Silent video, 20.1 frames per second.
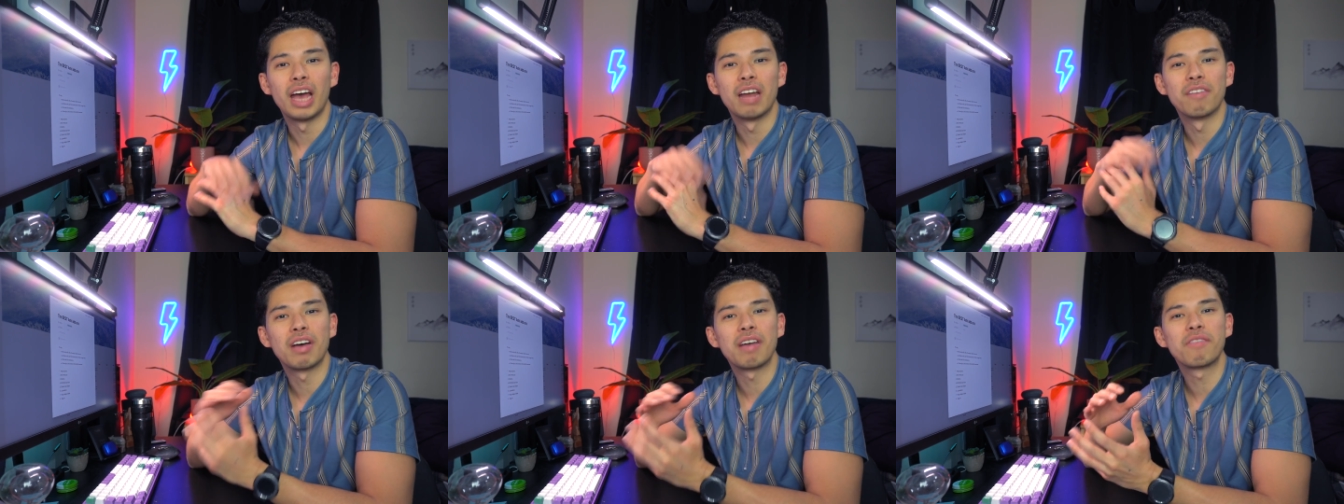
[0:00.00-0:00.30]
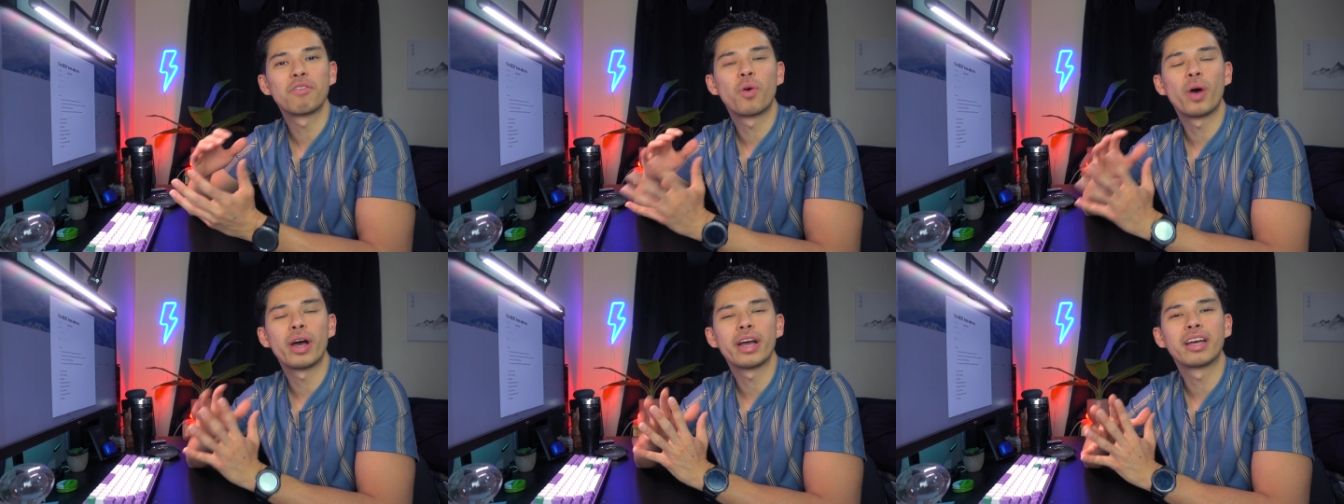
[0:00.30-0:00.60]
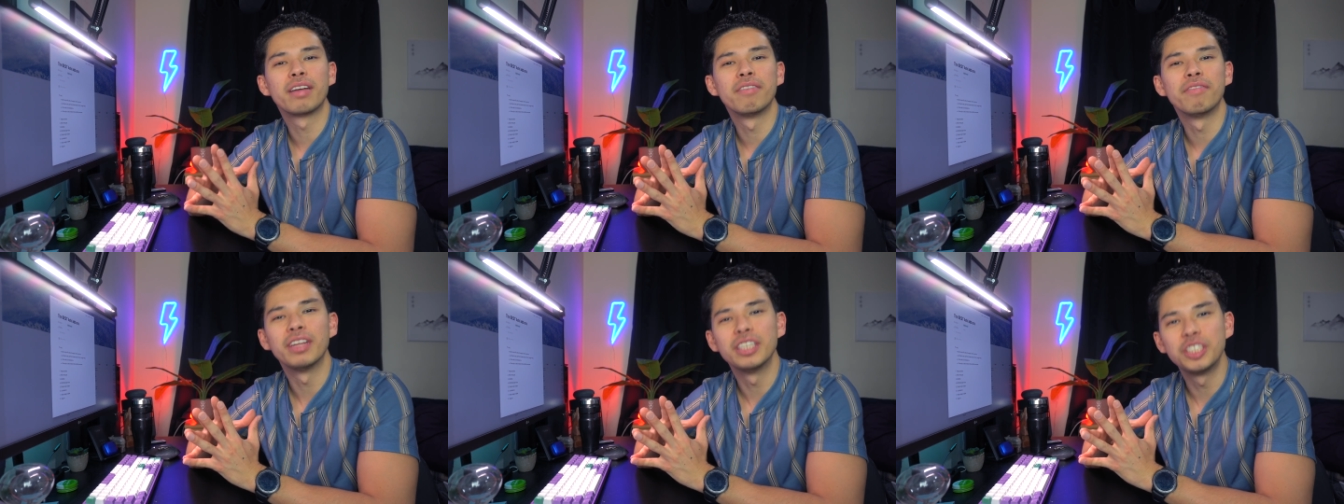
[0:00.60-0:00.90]
And if I haven't
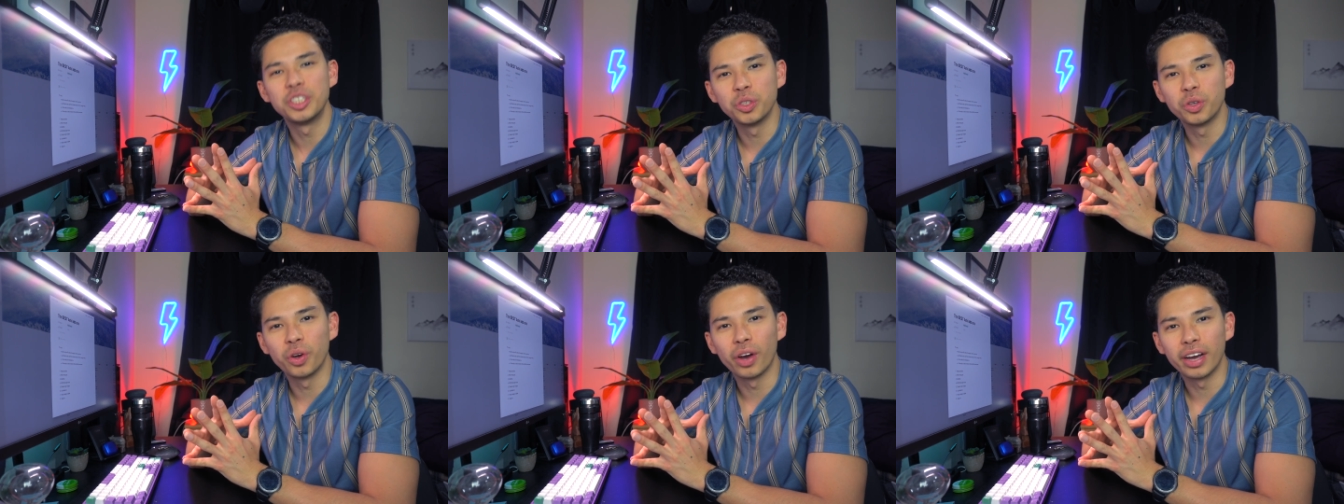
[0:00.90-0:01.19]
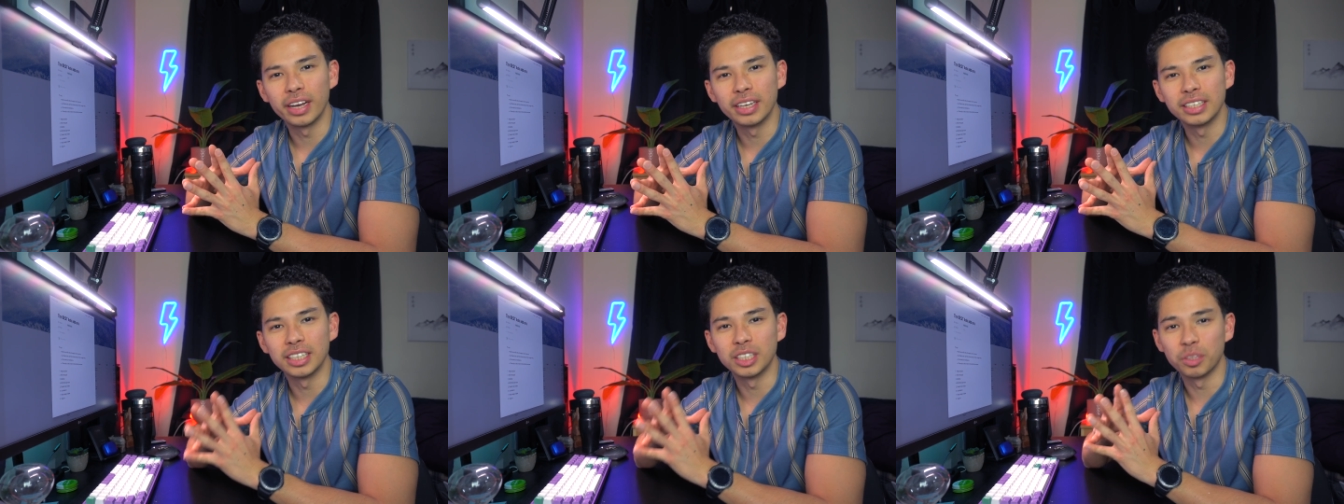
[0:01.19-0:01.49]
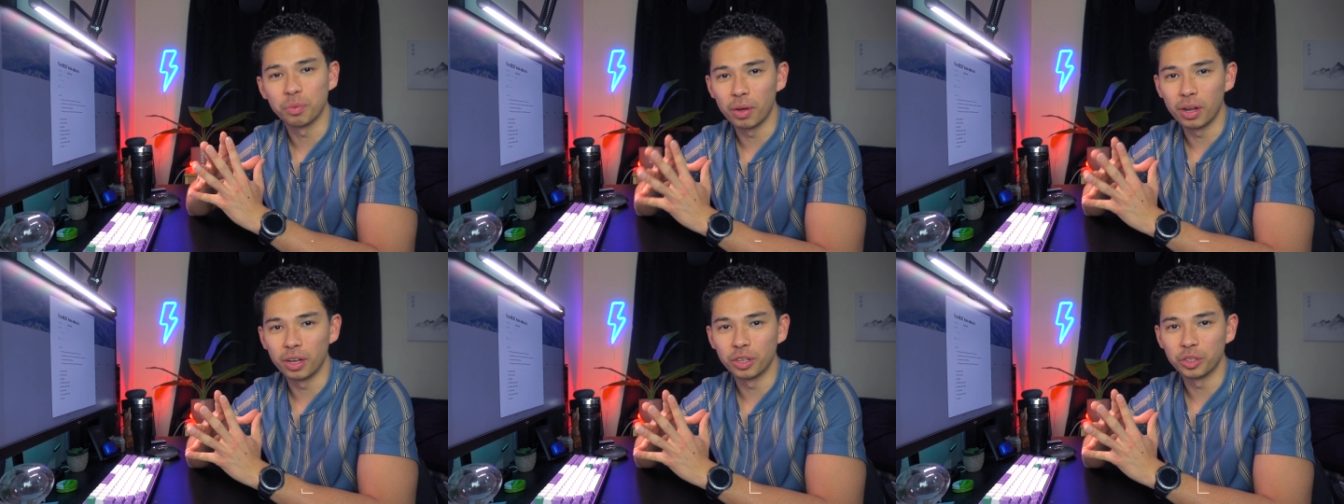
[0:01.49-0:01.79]
quite convinced you guys
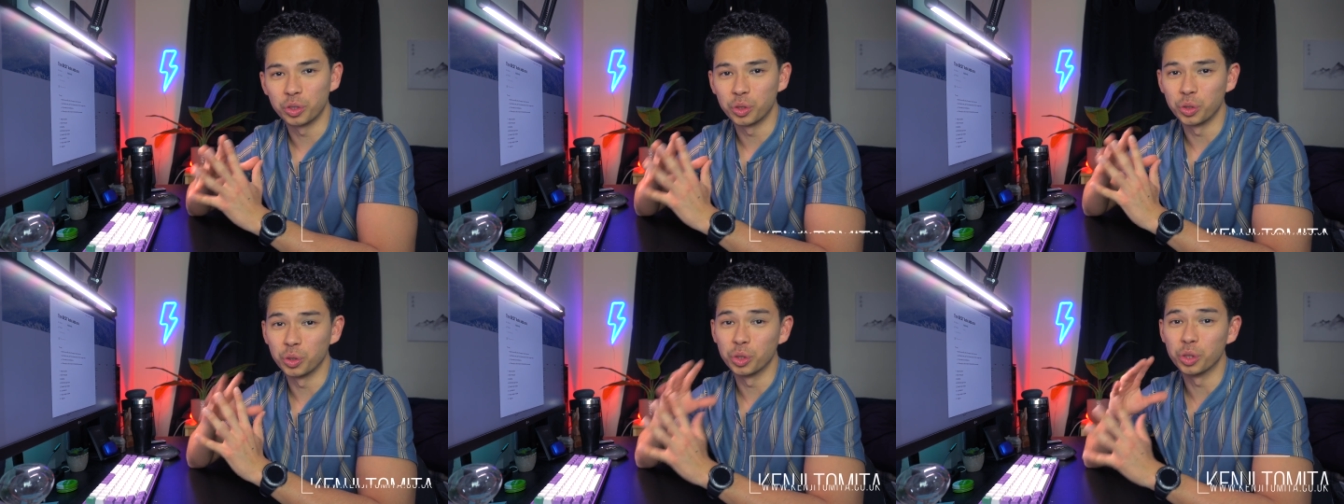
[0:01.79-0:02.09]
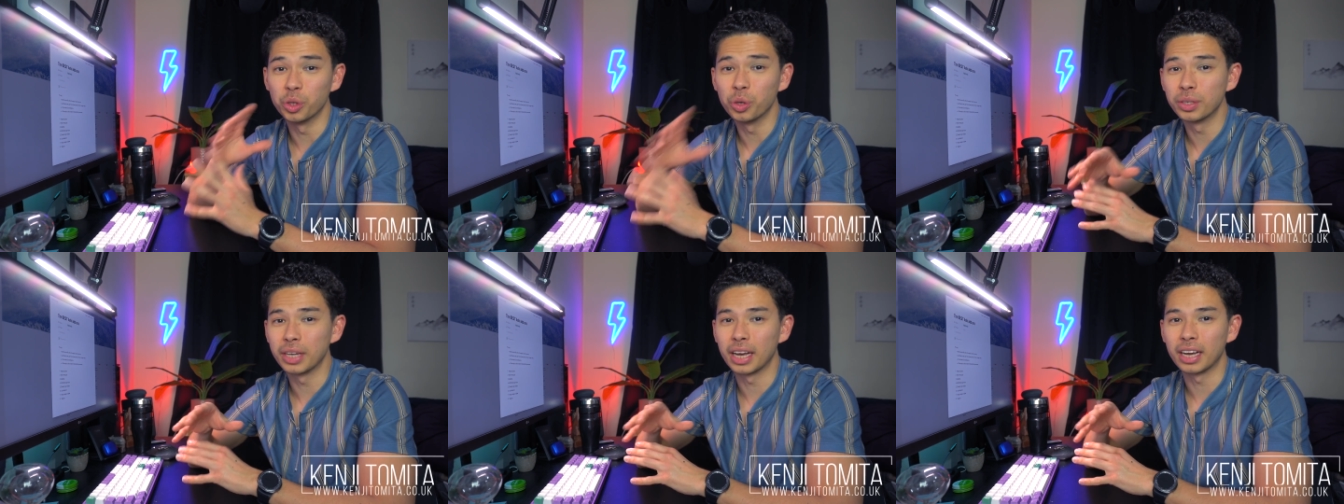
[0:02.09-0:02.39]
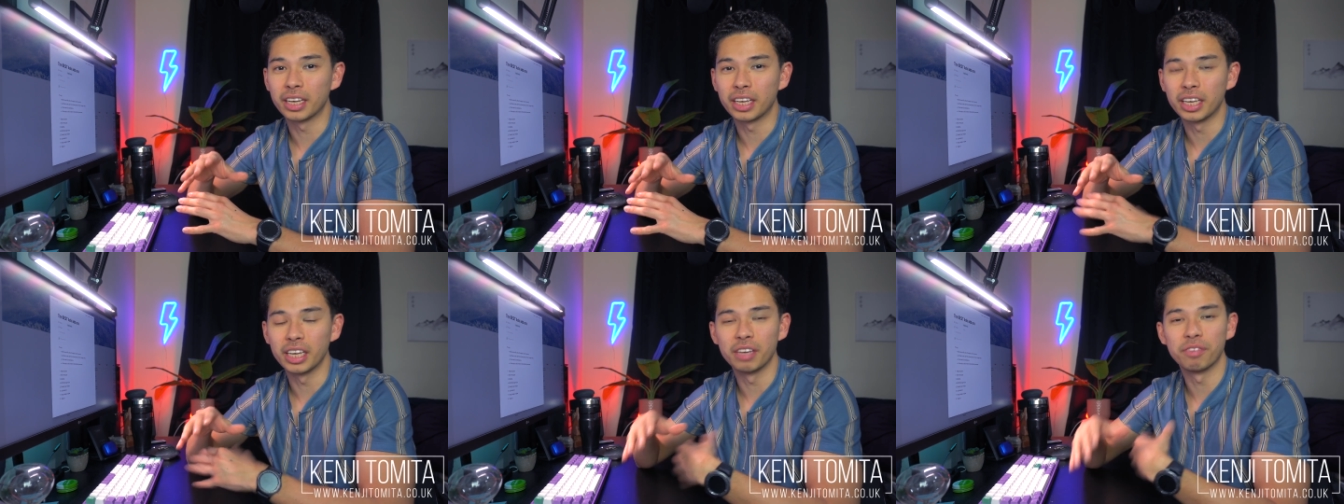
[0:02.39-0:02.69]
as well to use
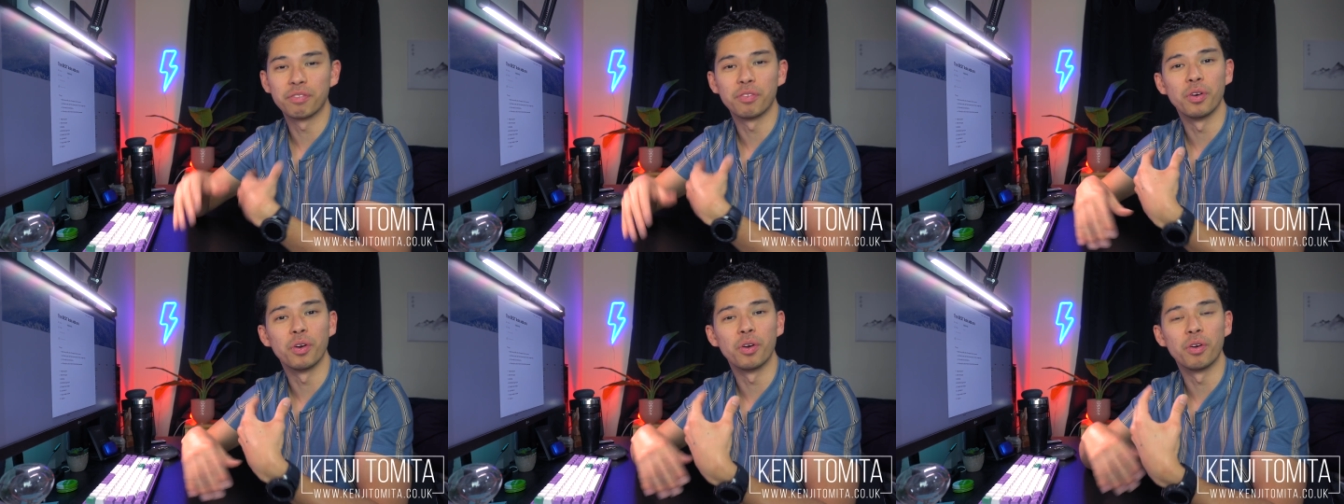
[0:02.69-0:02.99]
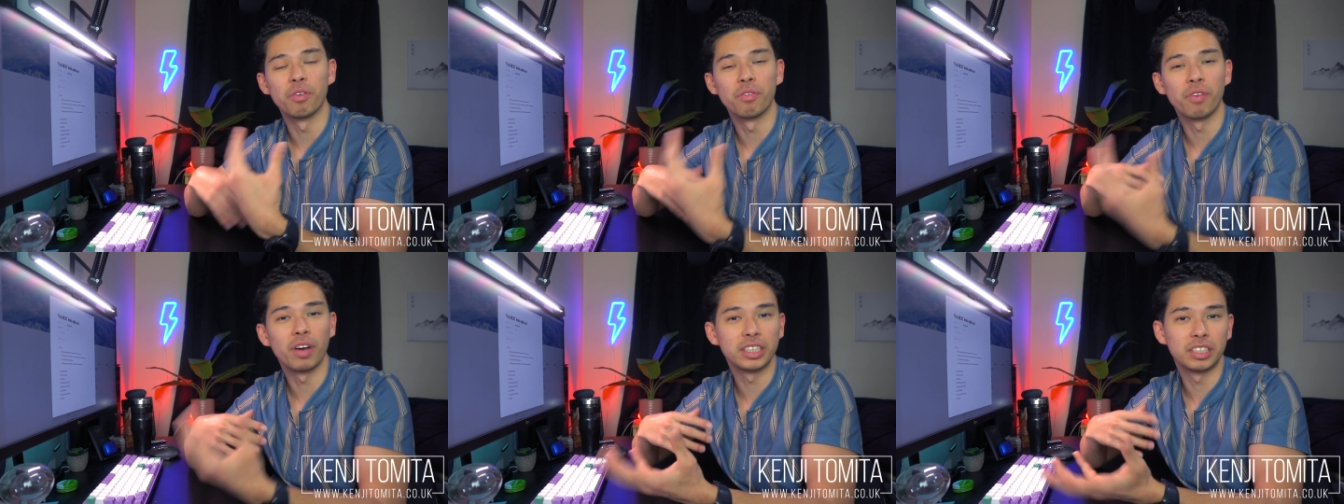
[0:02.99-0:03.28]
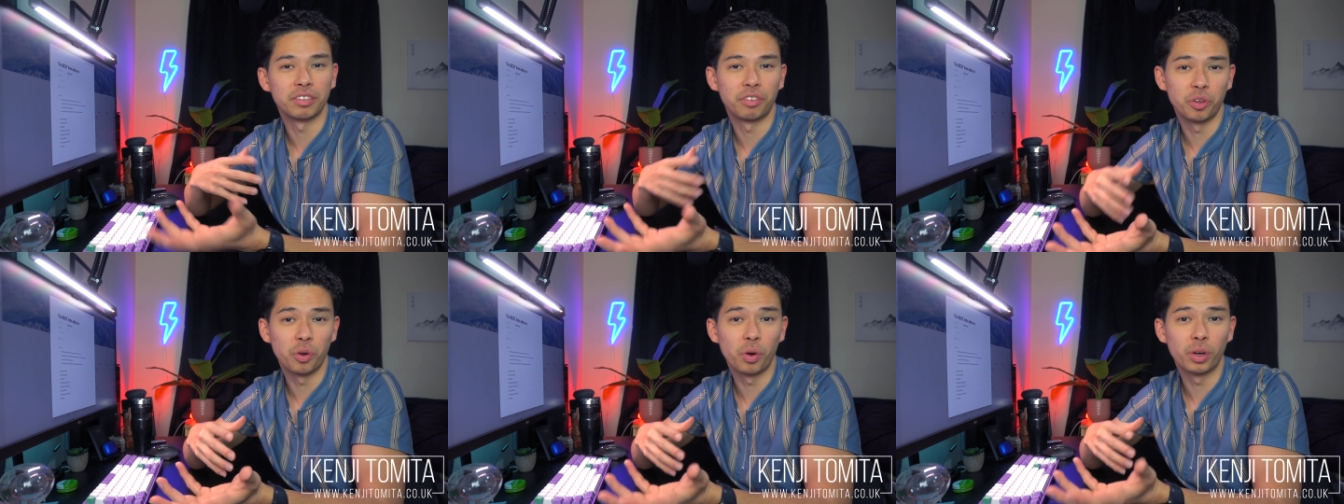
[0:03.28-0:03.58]
Anki for
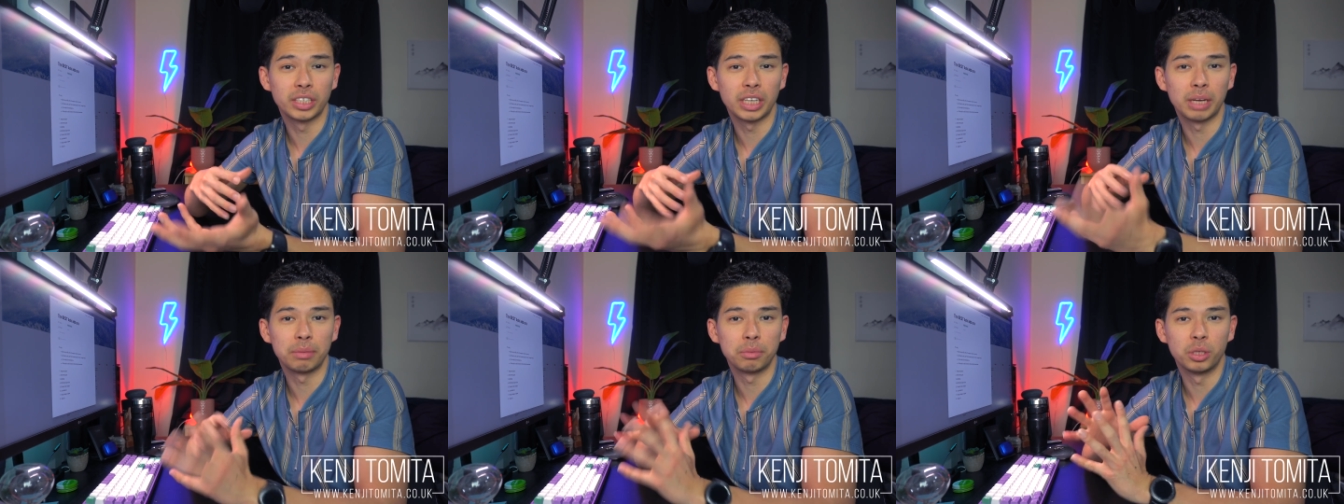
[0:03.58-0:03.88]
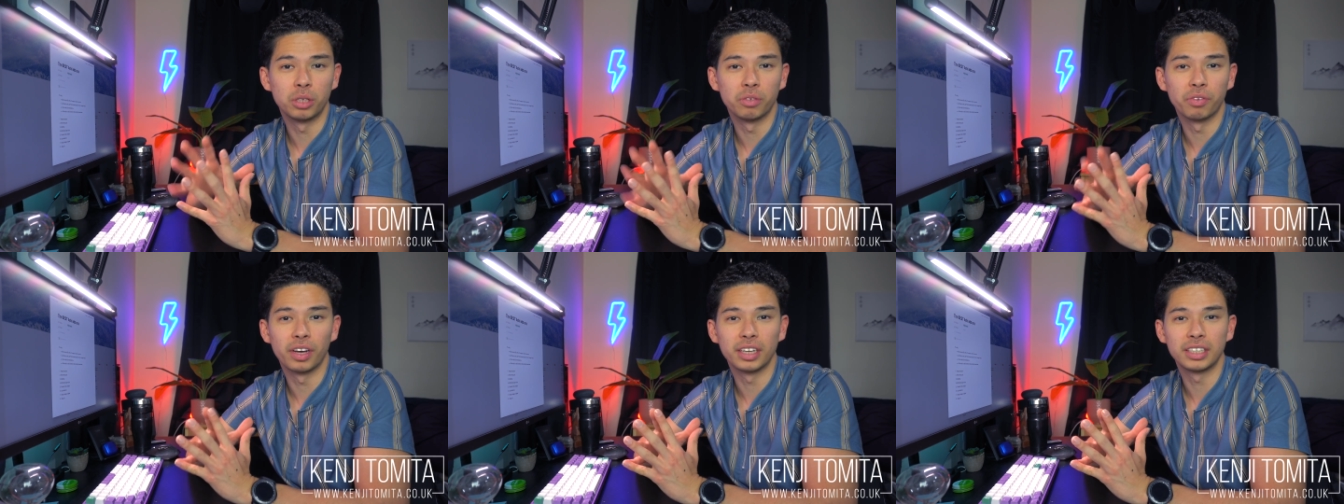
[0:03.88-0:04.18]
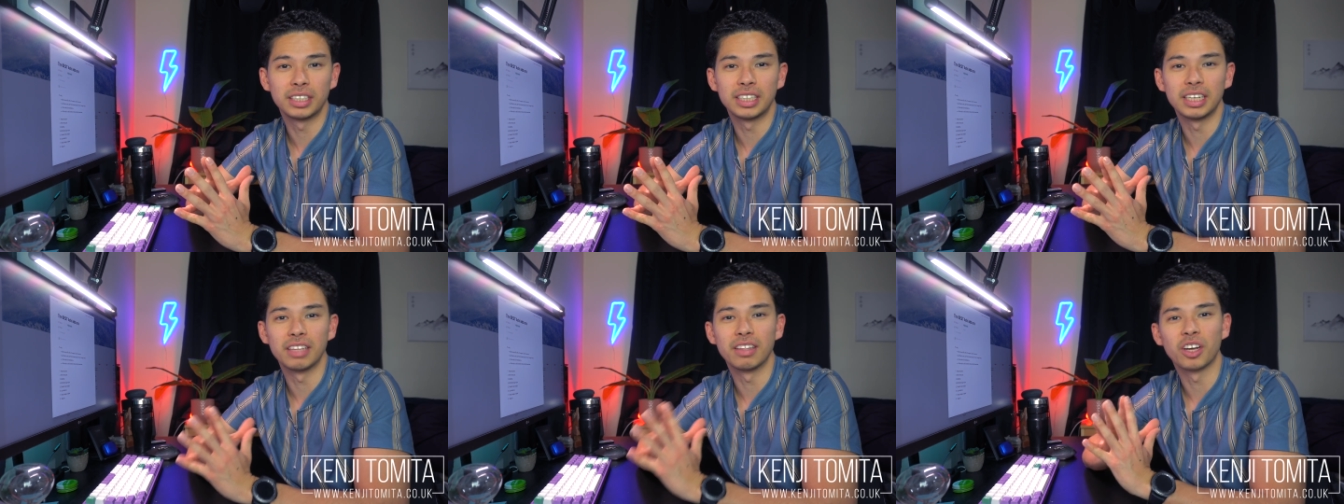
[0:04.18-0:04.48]
revising for your exams at
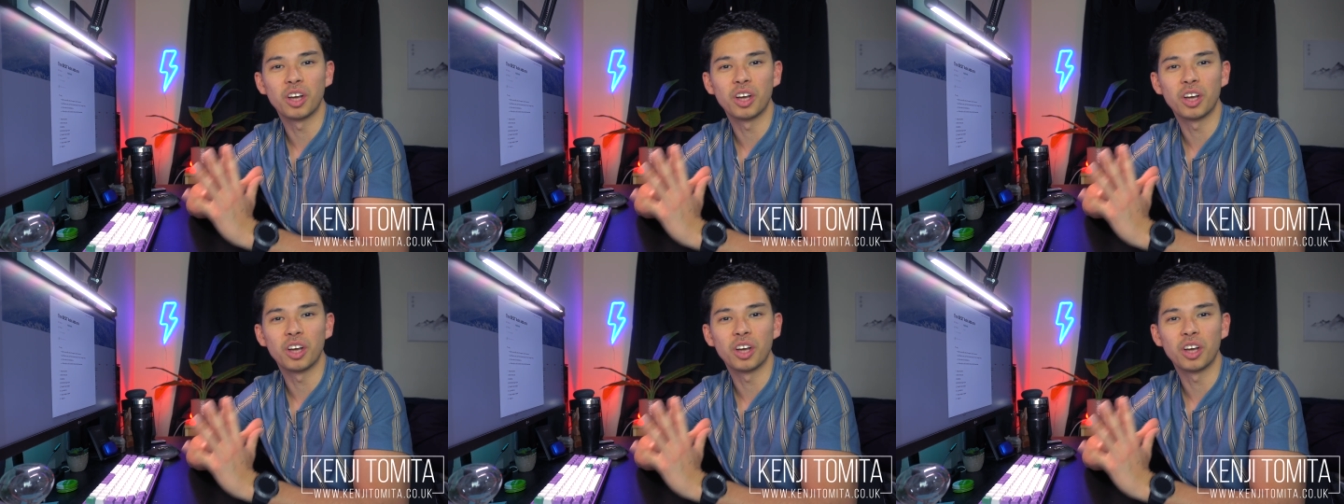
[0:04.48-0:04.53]
university,